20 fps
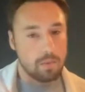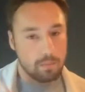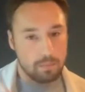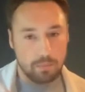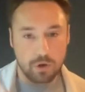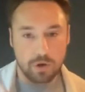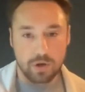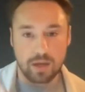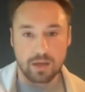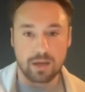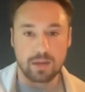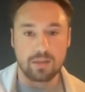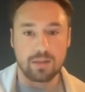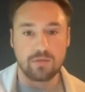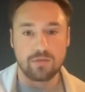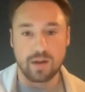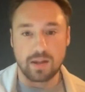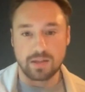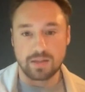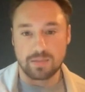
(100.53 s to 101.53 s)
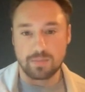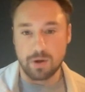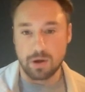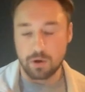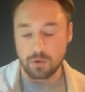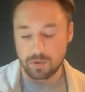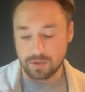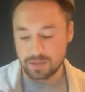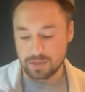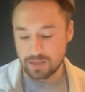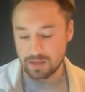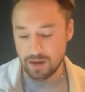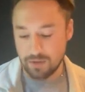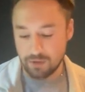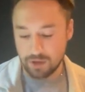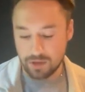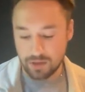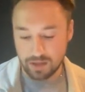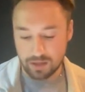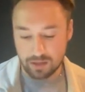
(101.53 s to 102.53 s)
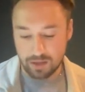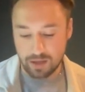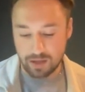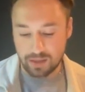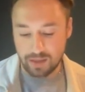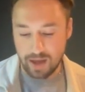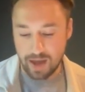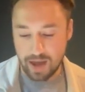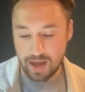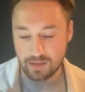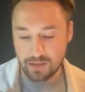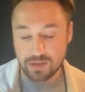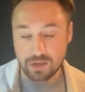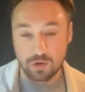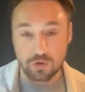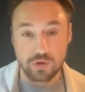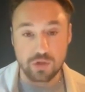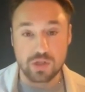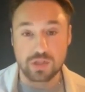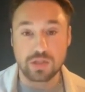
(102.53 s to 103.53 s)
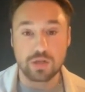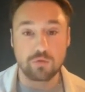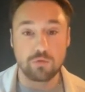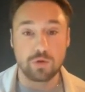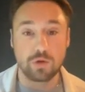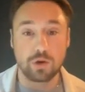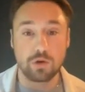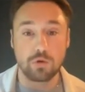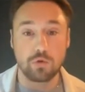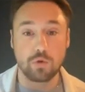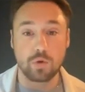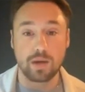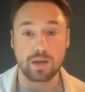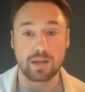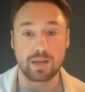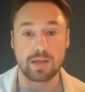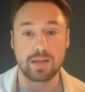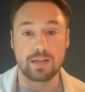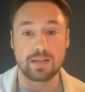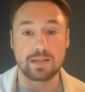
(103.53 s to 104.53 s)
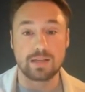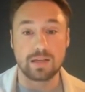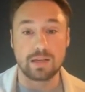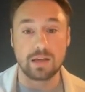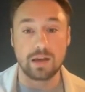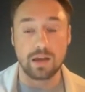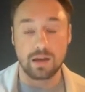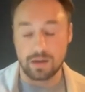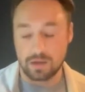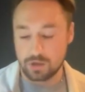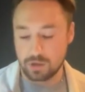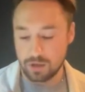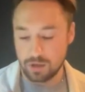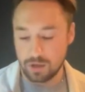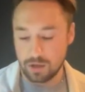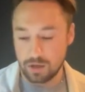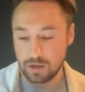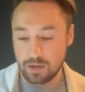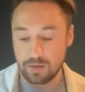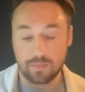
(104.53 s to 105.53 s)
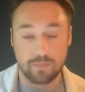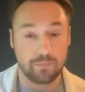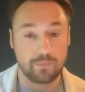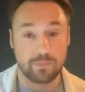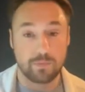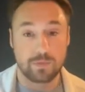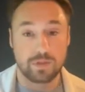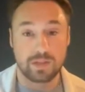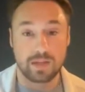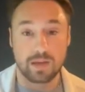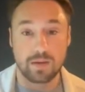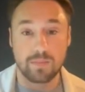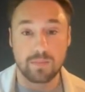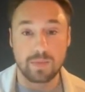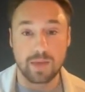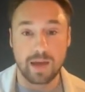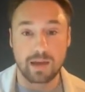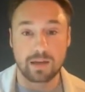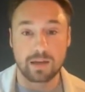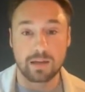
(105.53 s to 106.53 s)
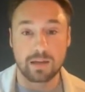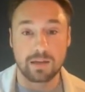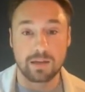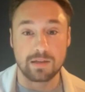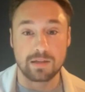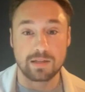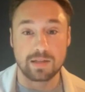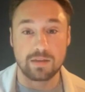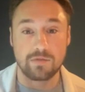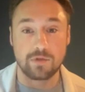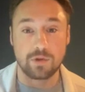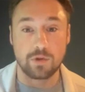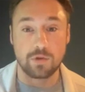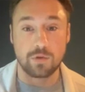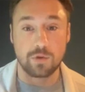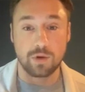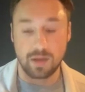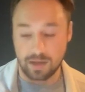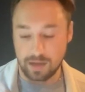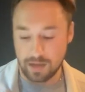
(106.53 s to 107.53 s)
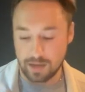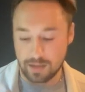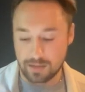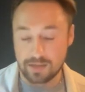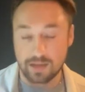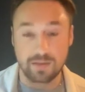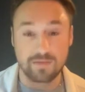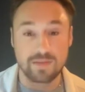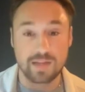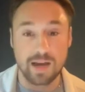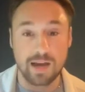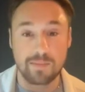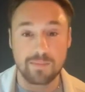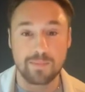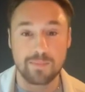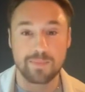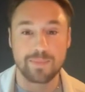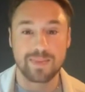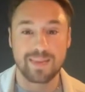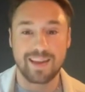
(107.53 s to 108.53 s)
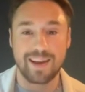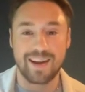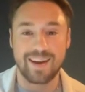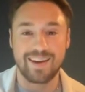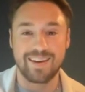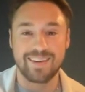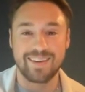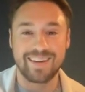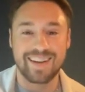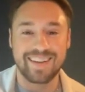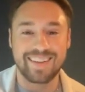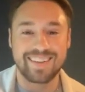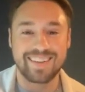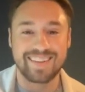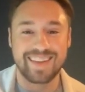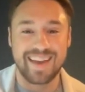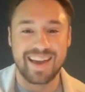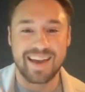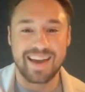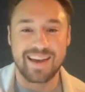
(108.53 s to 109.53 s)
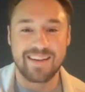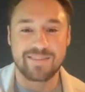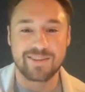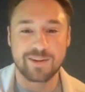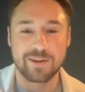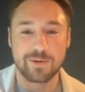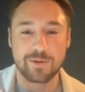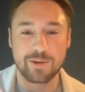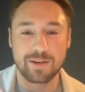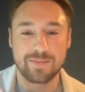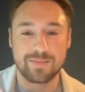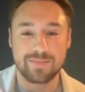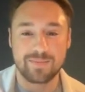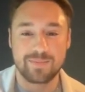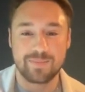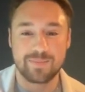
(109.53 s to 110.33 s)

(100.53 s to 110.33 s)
putting in the fence posts and everything like that. So just a real quick, easy tip that can save you a ton of time. All right. Have a good one.